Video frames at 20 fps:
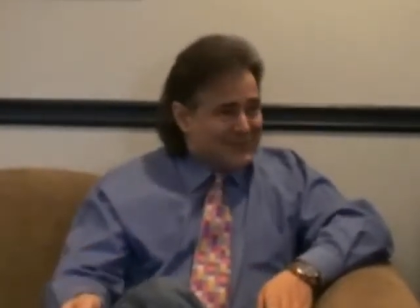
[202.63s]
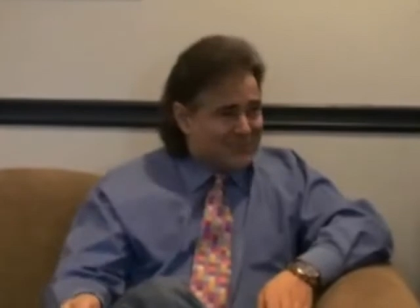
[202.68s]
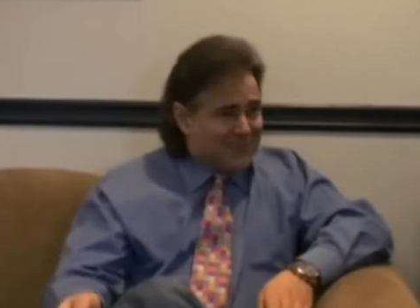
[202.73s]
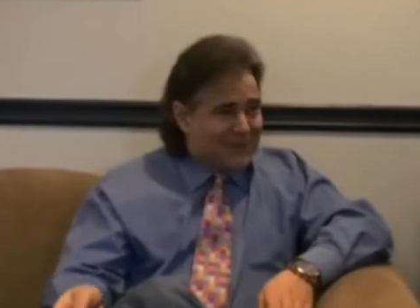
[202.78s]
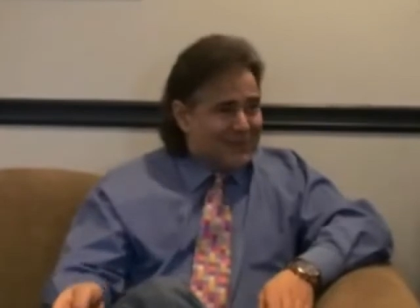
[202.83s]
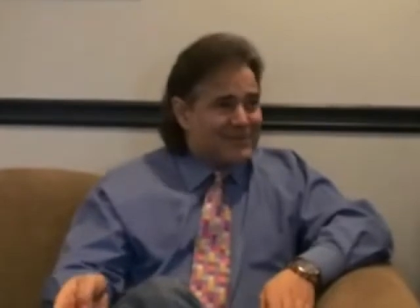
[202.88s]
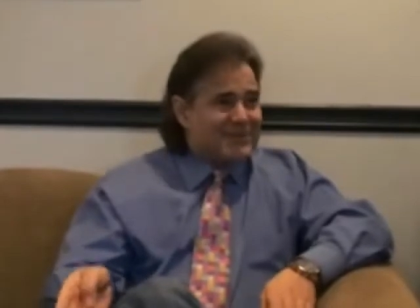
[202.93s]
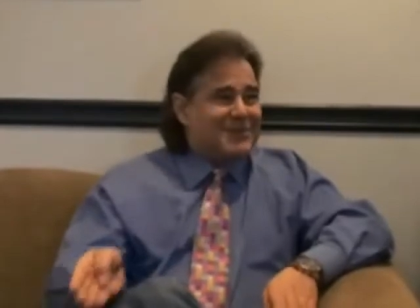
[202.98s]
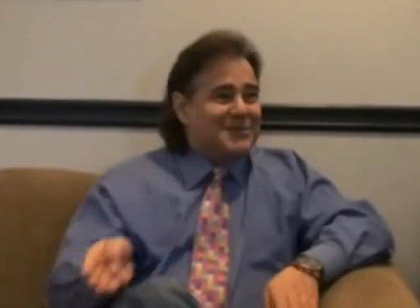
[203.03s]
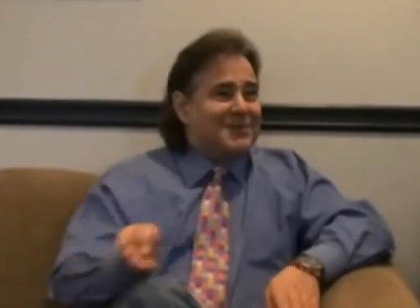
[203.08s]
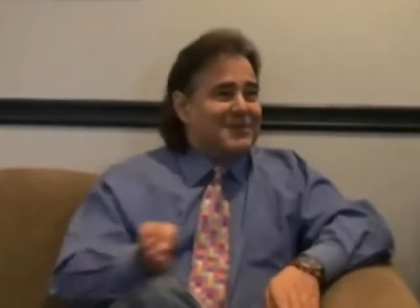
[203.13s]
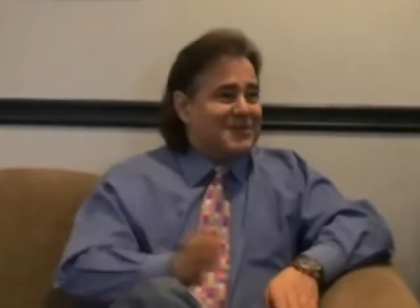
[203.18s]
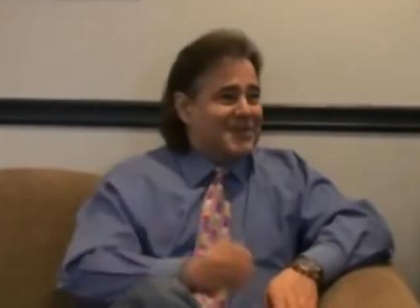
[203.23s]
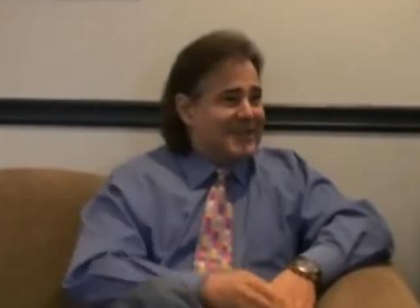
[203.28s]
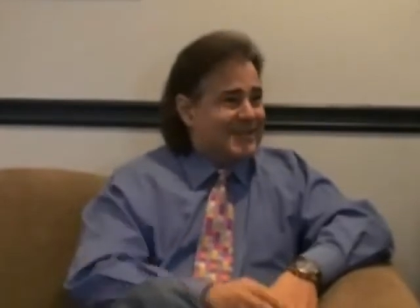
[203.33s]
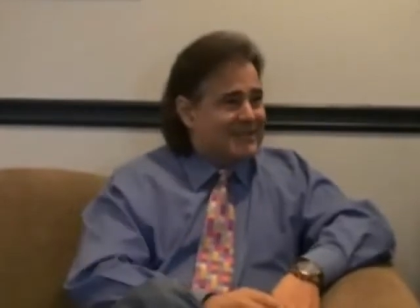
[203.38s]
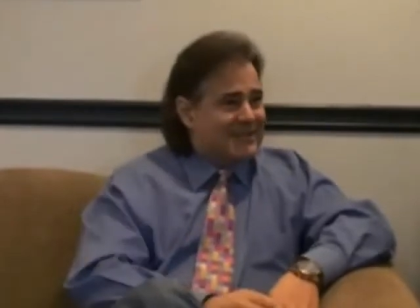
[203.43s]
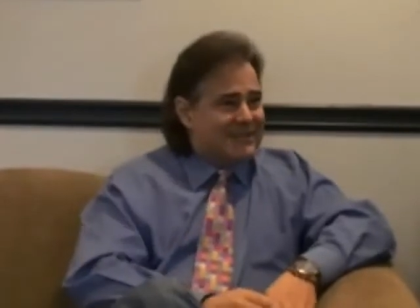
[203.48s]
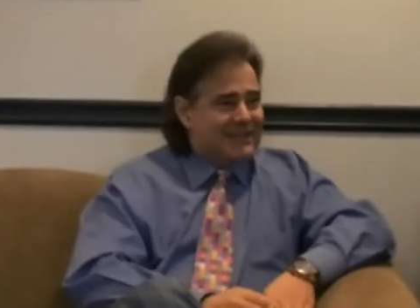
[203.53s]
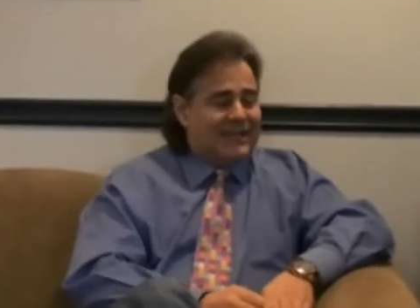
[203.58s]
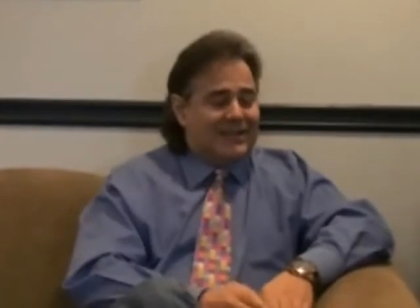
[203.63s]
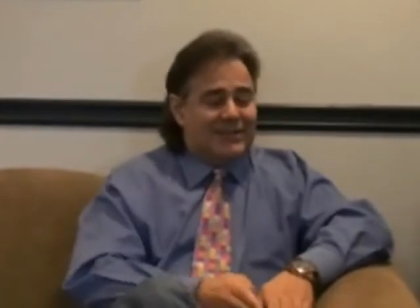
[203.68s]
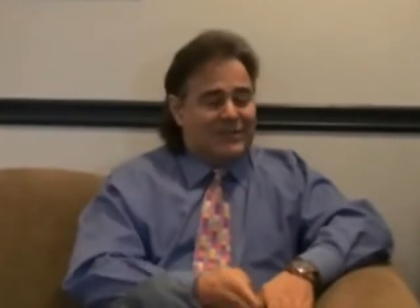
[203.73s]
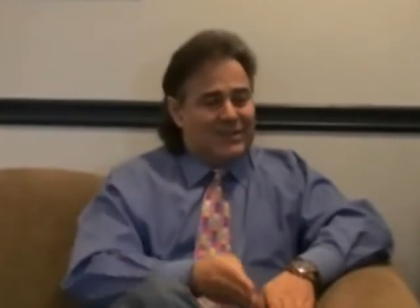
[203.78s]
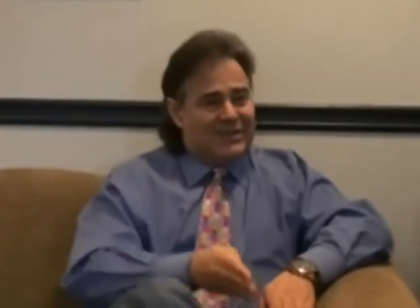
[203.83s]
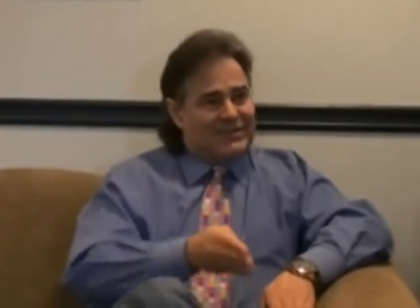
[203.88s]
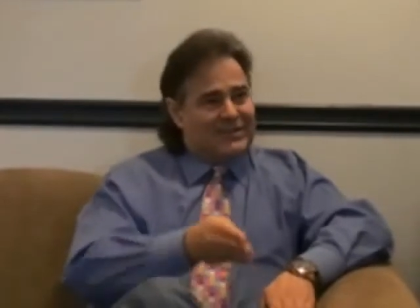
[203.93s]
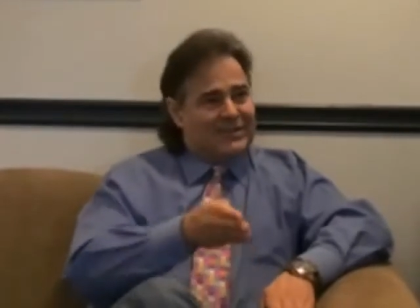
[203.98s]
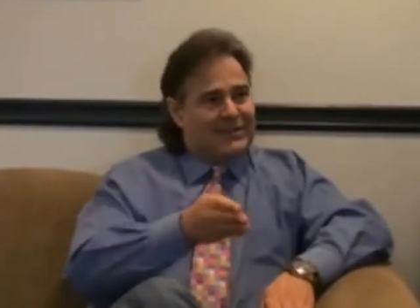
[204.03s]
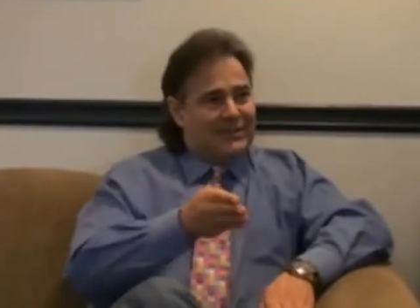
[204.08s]
months to address
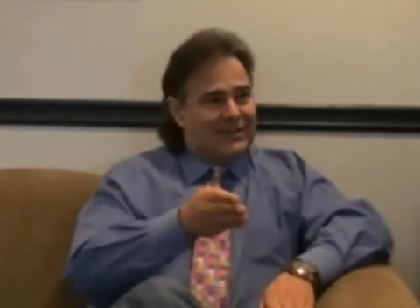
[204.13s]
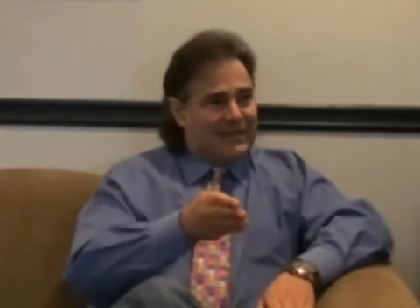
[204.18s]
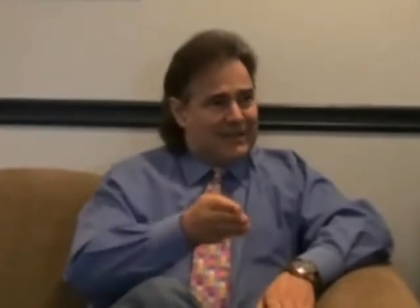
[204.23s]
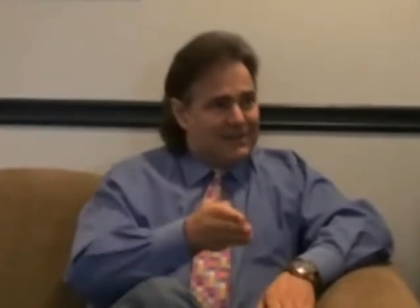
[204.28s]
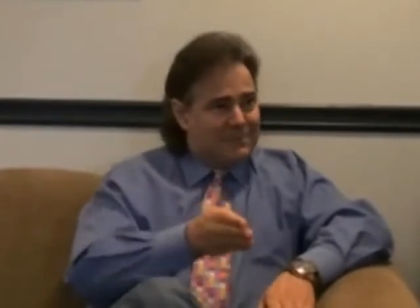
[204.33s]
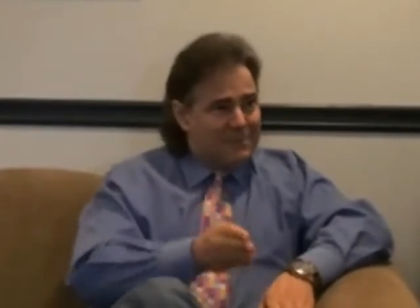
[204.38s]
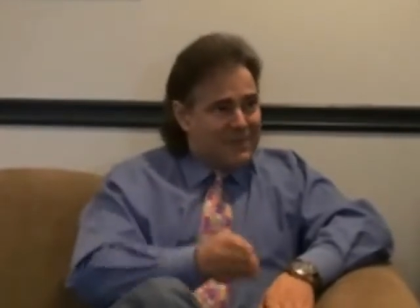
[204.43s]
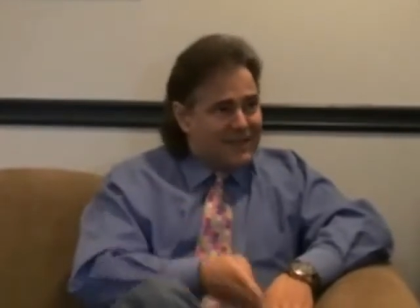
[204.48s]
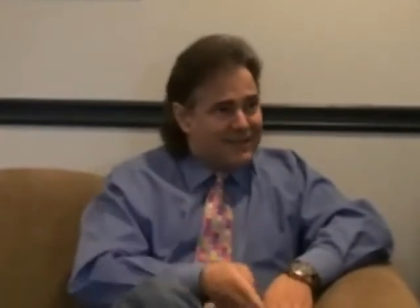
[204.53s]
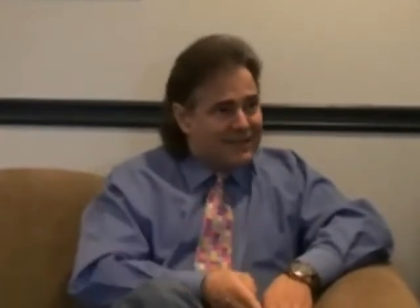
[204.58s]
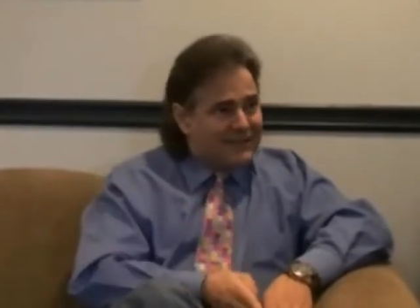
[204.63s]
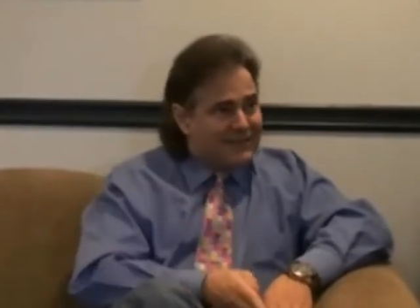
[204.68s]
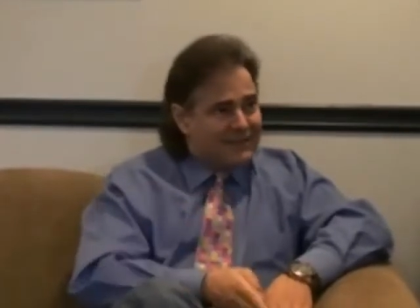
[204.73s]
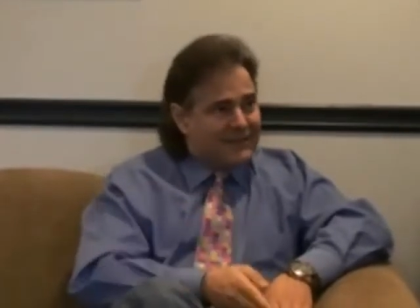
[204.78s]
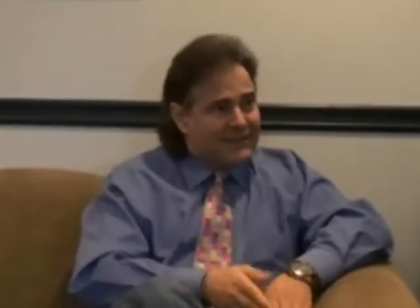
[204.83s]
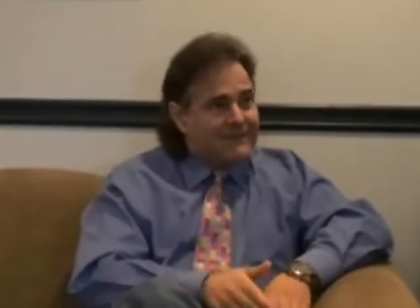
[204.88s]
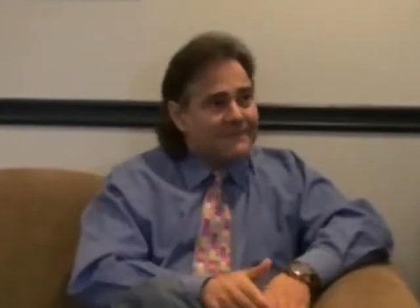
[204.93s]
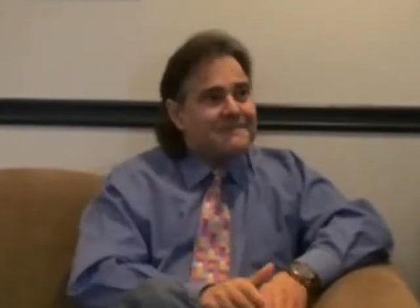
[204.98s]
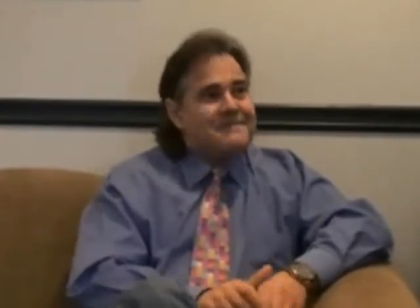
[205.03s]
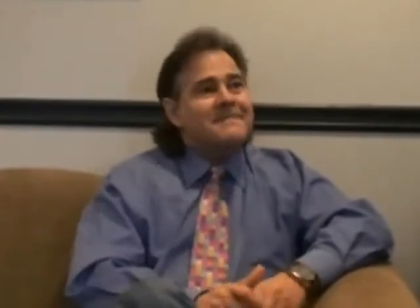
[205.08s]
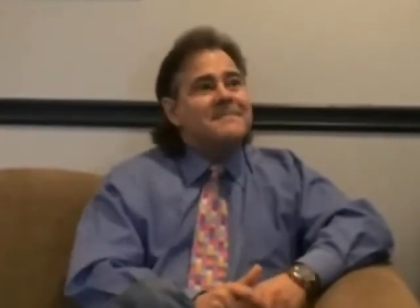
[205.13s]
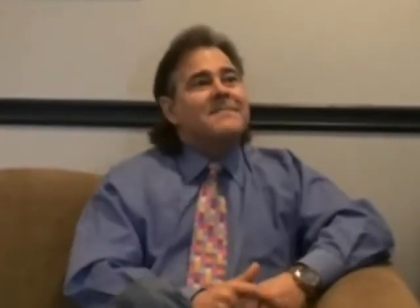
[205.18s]
it immediately,